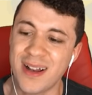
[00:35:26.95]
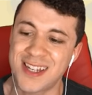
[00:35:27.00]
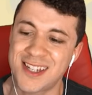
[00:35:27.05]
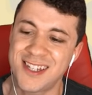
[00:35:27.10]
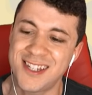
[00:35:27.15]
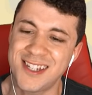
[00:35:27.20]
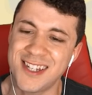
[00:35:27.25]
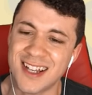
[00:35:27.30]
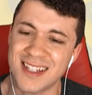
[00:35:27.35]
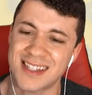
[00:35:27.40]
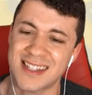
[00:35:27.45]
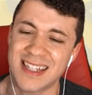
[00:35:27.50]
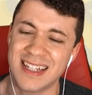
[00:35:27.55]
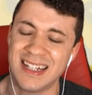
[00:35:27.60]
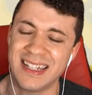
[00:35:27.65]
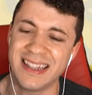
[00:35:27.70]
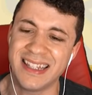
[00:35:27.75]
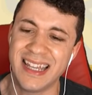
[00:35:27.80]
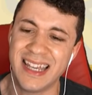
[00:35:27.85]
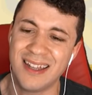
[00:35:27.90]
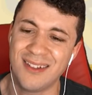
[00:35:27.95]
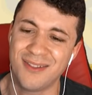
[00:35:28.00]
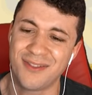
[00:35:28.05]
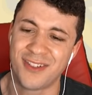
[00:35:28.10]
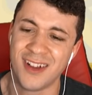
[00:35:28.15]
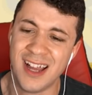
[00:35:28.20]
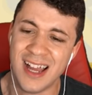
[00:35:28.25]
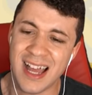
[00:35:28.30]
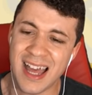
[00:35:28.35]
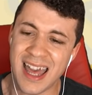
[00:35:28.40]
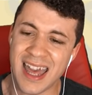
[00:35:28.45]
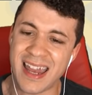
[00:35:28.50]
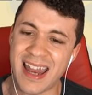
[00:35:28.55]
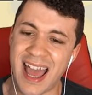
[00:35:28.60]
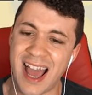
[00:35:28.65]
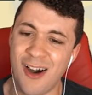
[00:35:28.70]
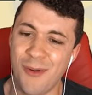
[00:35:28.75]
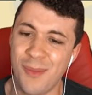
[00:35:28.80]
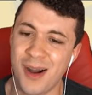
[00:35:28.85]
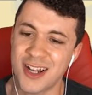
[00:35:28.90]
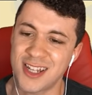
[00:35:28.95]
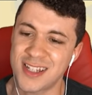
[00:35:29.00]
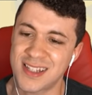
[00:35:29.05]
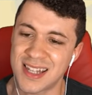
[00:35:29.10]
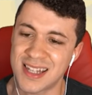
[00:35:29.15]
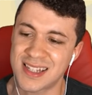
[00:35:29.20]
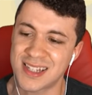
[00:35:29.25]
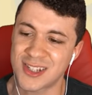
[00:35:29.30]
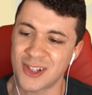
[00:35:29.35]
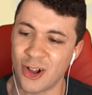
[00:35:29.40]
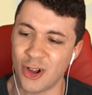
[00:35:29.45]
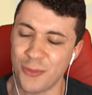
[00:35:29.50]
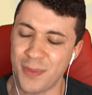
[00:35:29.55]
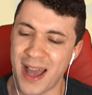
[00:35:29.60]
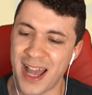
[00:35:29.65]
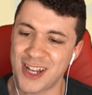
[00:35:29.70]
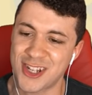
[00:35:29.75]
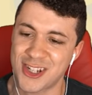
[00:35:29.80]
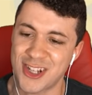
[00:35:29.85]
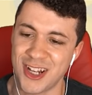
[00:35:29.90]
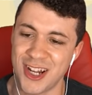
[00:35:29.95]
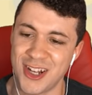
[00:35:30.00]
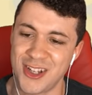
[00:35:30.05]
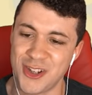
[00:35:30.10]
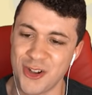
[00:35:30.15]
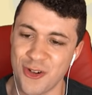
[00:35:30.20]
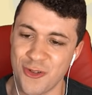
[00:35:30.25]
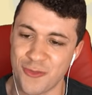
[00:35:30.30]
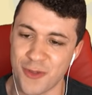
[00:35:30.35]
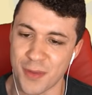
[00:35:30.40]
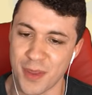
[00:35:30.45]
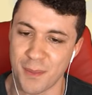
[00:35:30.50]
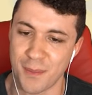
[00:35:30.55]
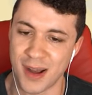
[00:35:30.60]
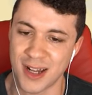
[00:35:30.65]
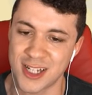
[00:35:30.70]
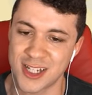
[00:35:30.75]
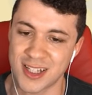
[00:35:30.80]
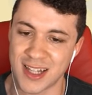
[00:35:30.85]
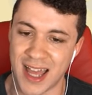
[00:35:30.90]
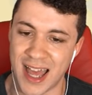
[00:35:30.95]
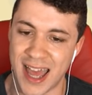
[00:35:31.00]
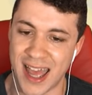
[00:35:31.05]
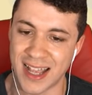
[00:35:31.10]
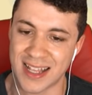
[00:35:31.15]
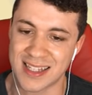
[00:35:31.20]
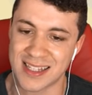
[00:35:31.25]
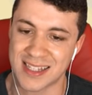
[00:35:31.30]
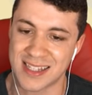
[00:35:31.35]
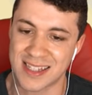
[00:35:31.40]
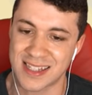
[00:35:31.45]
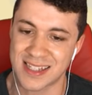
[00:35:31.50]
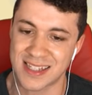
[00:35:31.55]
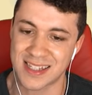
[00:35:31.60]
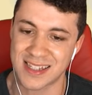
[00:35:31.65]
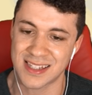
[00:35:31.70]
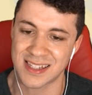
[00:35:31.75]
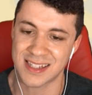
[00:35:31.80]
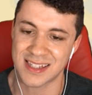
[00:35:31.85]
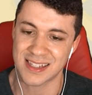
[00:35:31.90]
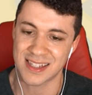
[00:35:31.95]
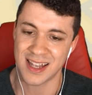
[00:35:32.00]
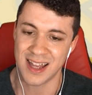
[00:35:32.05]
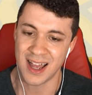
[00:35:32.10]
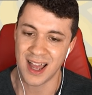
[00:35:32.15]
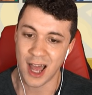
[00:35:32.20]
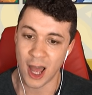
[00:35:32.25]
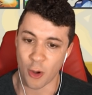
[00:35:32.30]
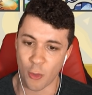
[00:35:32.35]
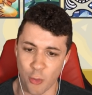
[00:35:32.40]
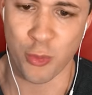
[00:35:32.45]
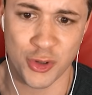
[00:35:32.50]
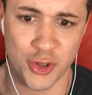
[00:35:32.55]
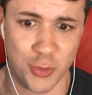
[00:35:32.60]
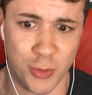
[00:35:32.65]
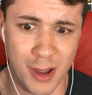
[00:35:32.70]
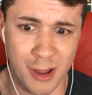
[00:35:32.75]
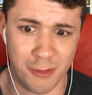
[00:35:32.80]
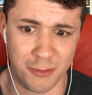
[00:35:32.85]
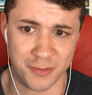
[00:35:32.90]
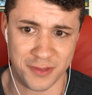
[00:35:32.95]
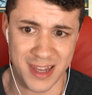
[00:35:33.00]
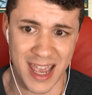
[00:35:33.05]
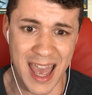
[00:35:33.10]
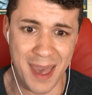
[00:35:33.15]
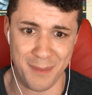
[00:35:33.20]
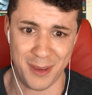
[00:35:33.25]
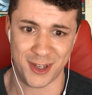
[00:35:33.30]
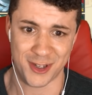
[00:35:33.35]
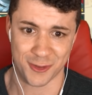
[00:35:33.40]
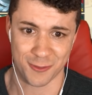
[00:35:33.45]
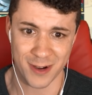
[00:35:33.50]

it's just going to live. And how much is this Skull Bash going to do from the Munchlax? 12 damage,